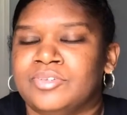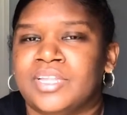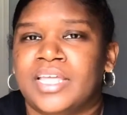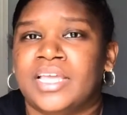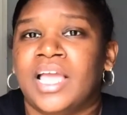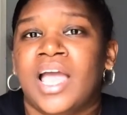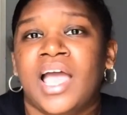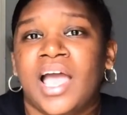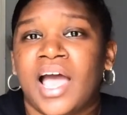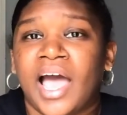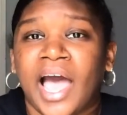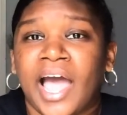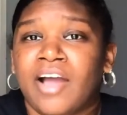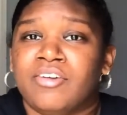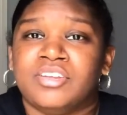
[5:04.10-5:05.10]
like,
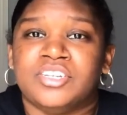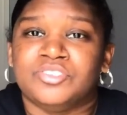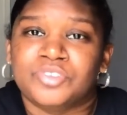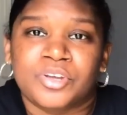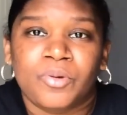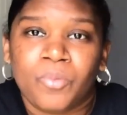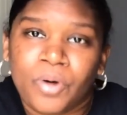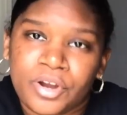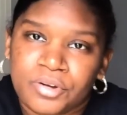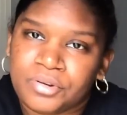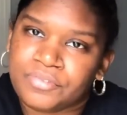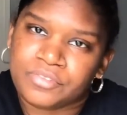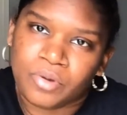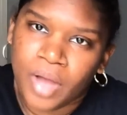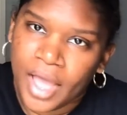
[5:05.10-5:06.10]
I only drink water
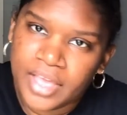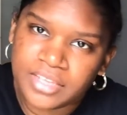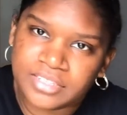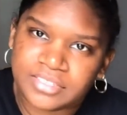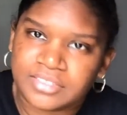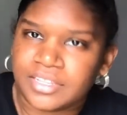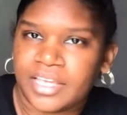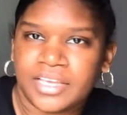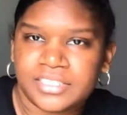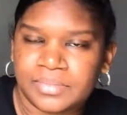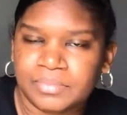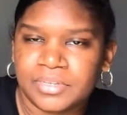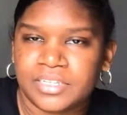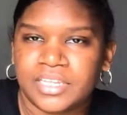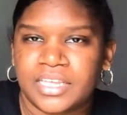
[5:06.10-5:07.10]
with no ice, like
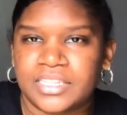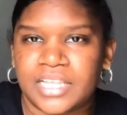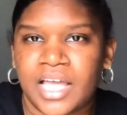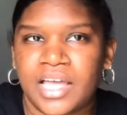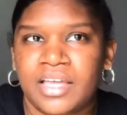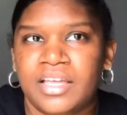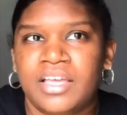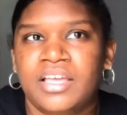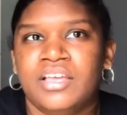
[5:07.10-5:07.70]
something like that.